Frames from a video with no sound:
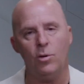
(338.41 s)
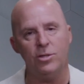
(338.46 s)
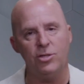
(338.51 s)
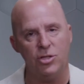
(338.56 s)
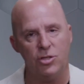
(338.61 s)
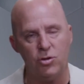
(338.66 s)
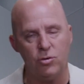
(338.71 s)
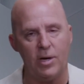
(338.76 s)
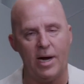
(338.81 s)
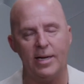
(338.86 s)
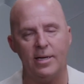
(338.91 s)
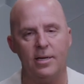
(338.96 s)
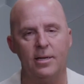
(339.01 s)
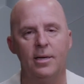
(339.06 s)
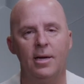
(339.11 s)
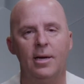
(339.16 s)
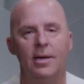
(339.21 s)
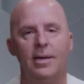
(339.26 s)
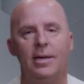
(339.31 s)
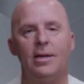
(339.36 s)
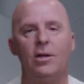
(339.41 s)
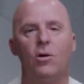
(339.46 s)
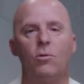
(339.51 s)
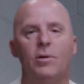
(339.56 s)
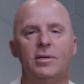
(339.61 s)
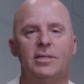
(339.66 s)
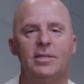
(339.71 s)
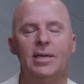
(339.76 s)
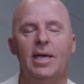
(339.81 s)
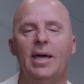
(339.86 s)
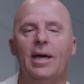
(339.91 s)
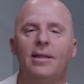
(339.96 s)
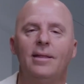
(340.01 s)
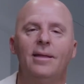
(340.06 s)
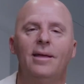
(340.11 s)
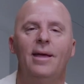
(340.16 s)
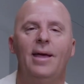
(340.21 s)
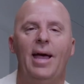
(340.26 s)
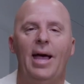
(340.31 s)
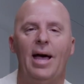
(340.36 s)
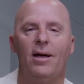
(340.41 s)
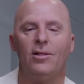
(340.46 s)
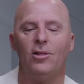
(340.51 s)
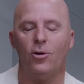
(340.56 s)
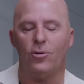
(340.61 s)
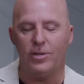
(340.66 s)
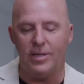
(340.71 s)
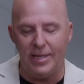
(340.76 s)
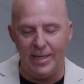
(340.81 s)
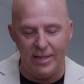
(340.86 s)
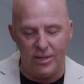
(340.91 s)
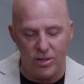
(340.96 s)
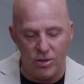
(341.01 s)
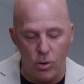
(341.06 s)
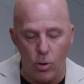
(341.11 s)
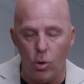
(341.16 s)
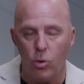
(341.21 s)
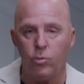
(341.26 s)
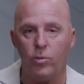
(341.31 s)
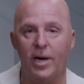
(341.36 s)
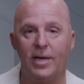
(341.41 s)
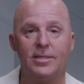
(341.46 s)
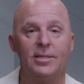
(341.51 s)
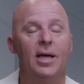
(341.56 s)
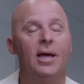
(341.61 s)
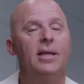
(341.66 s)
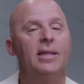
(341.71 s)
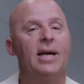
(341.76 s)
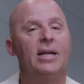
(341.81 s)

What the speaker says: Well, just try to, you know, once again, learn to eat the cold rice.